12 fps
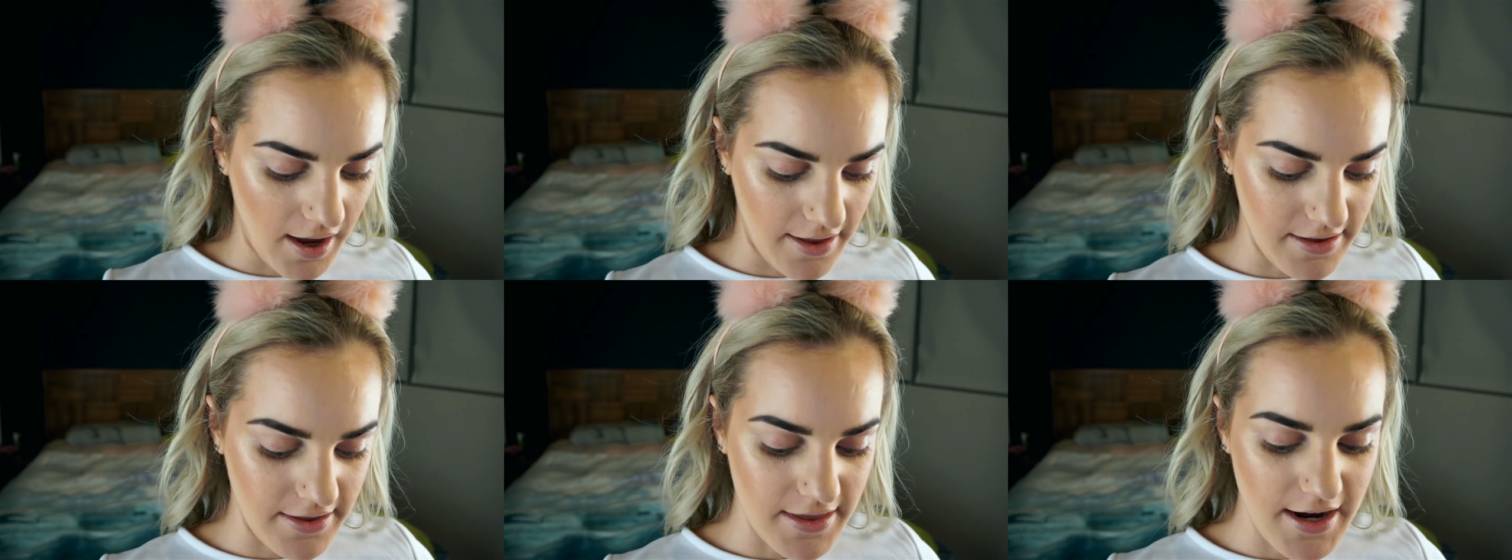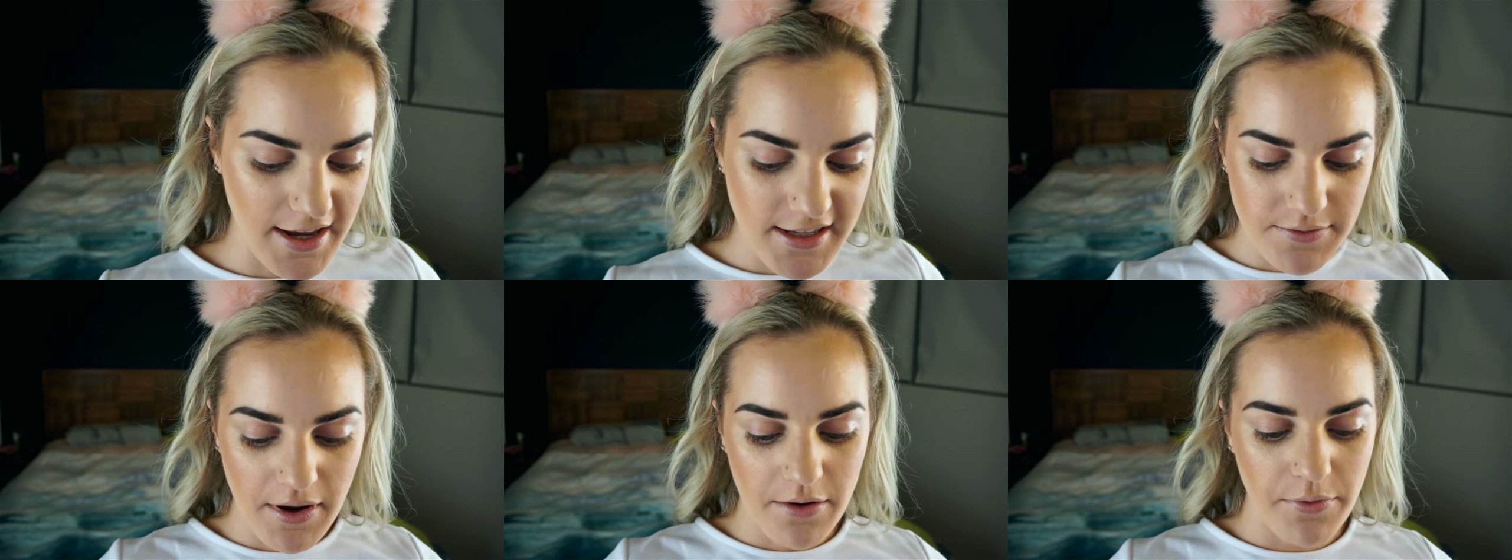And then the
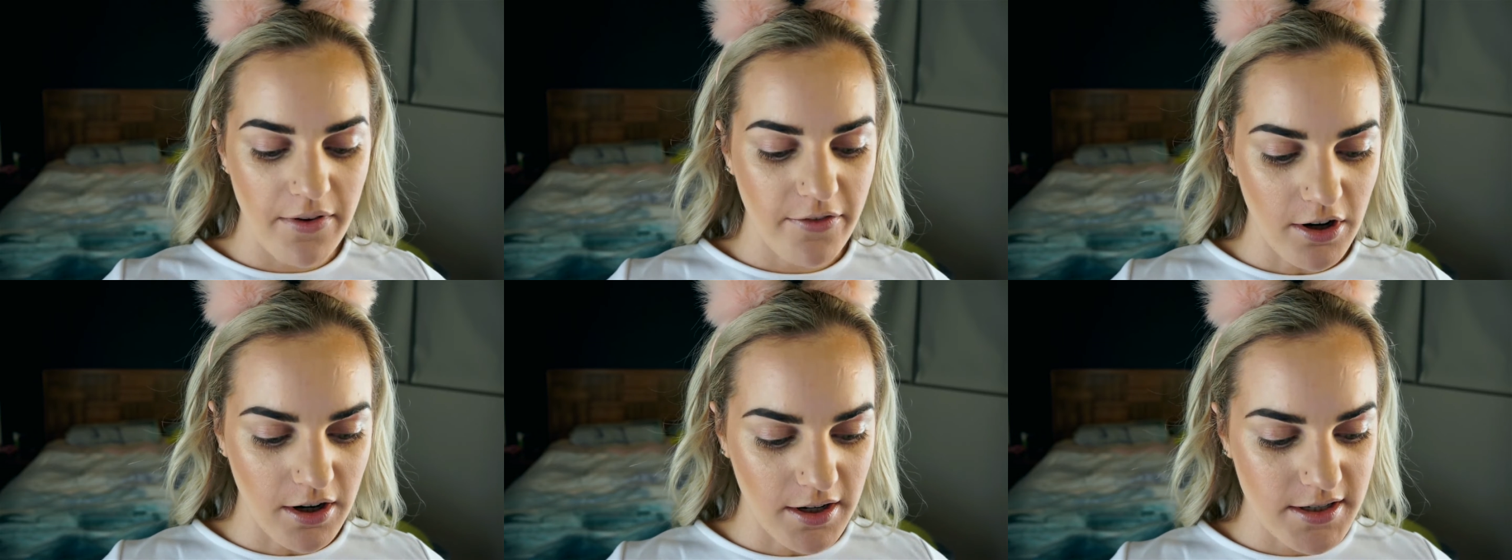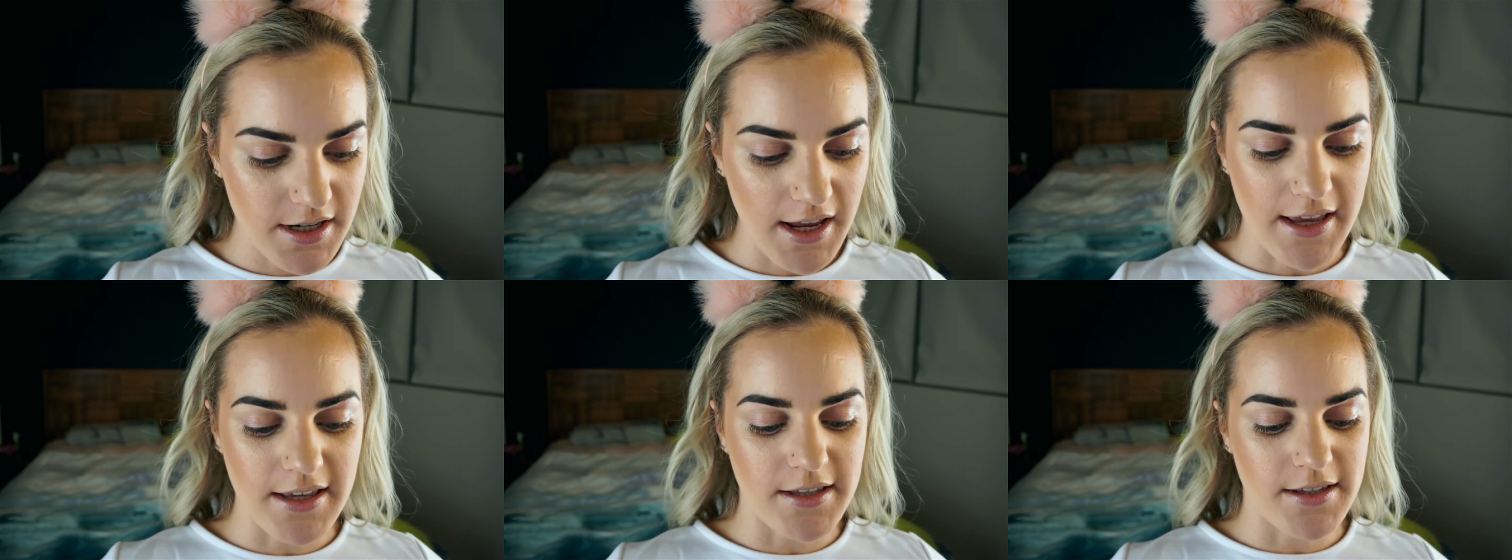next one we've got
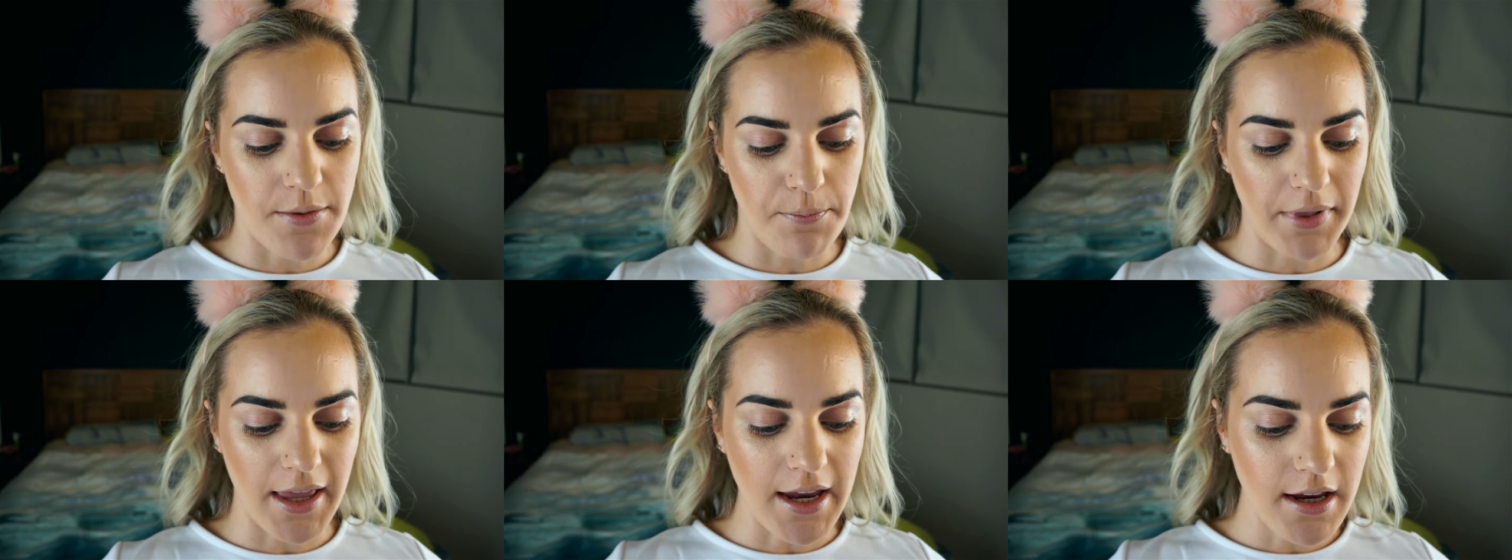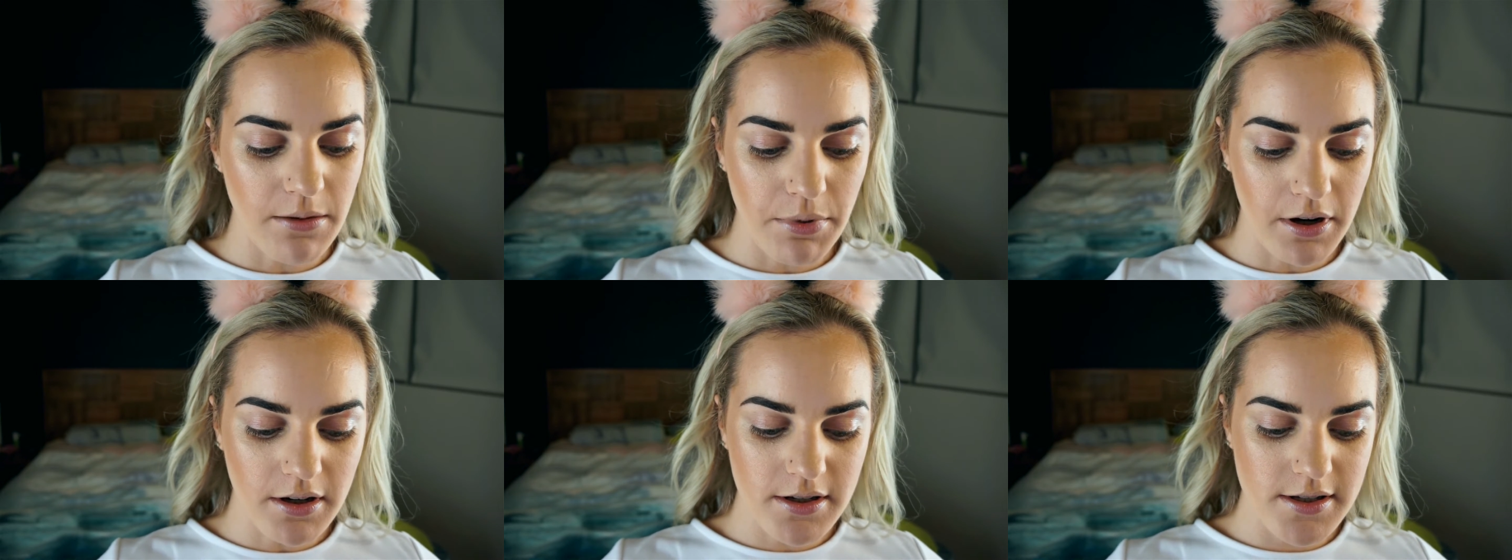is Bling
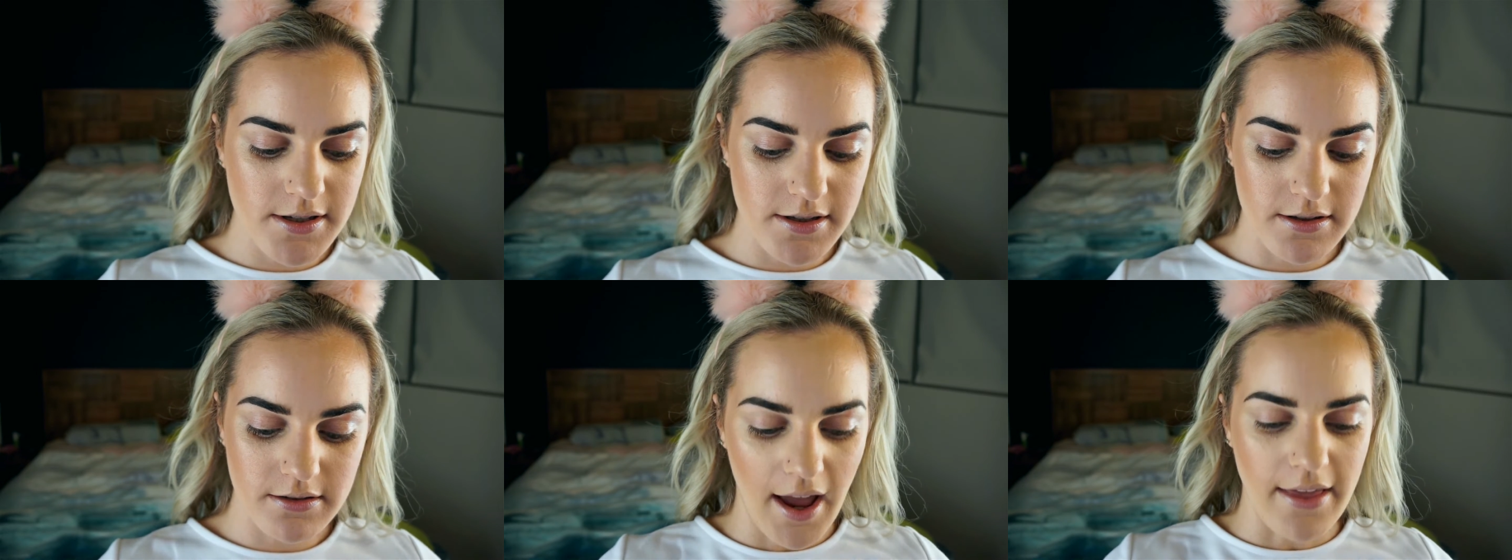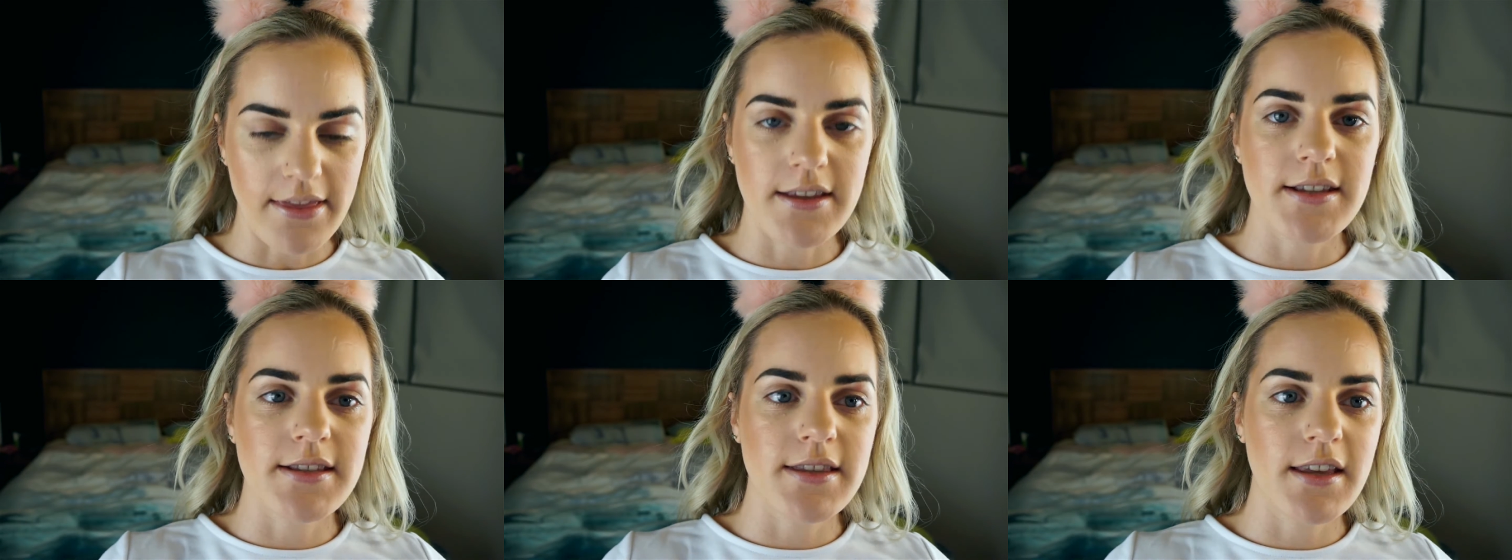Boss, and
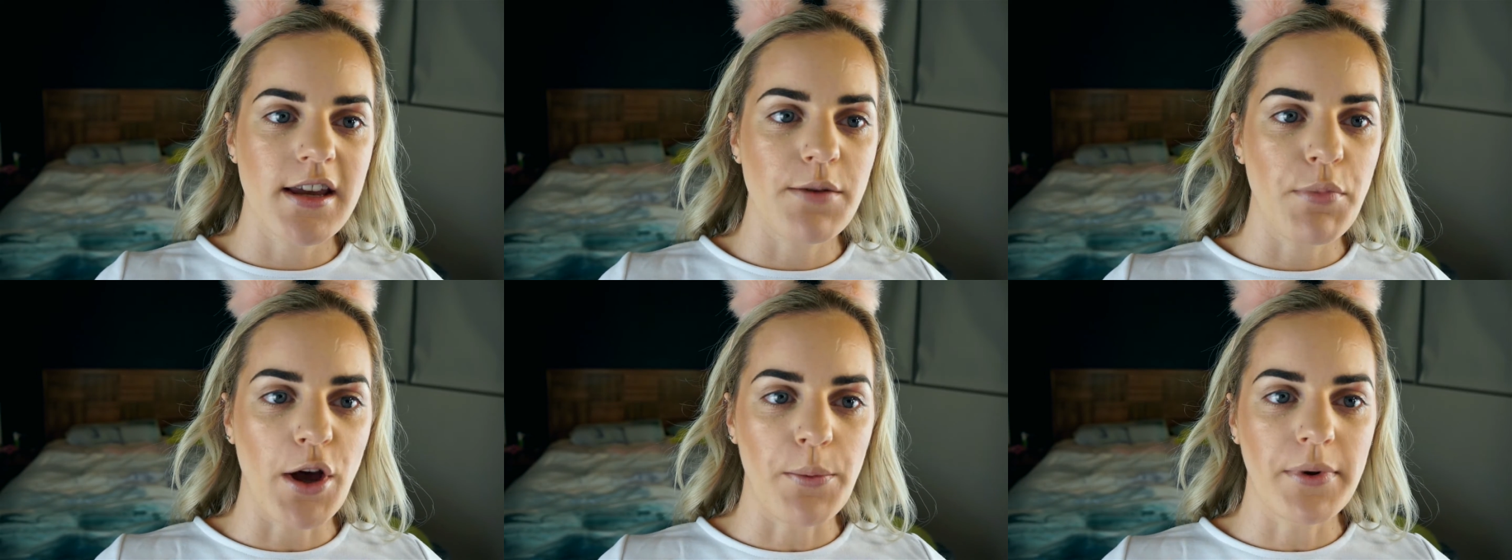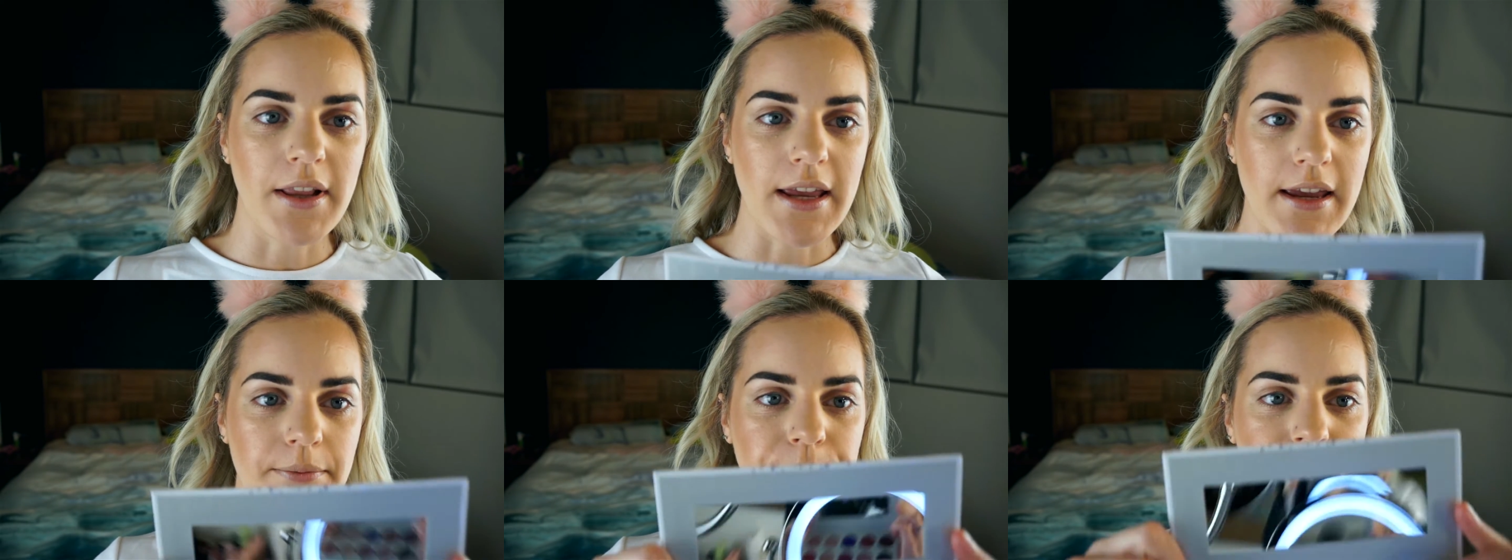this is the
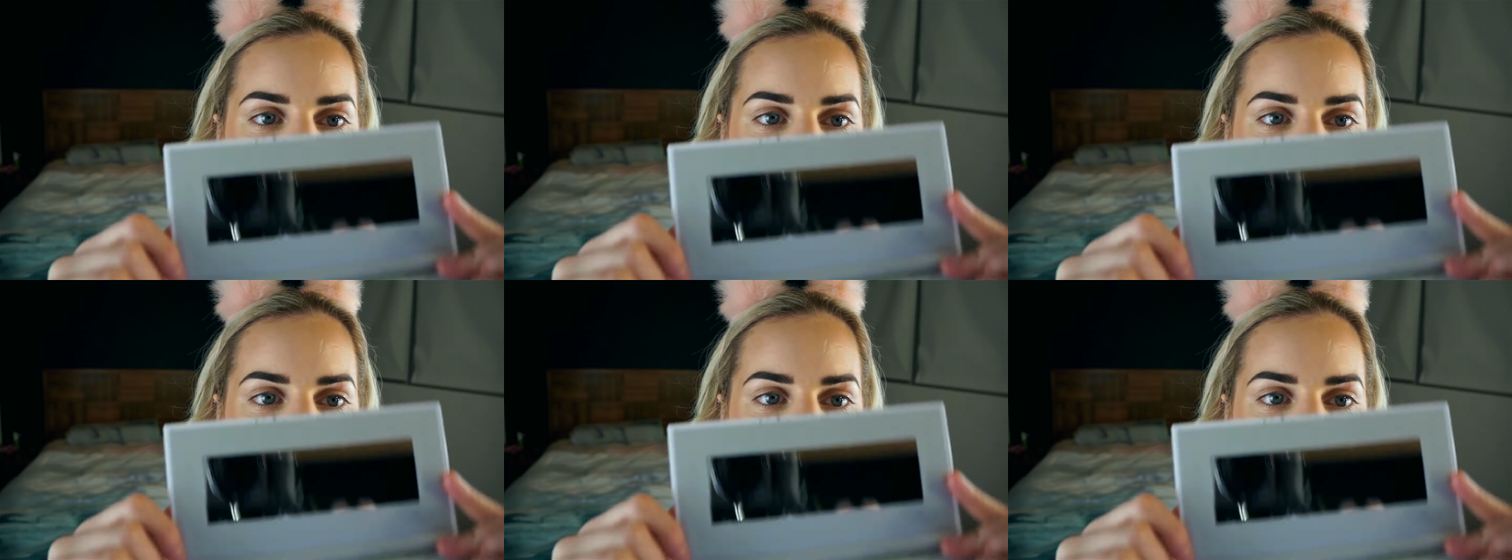purpley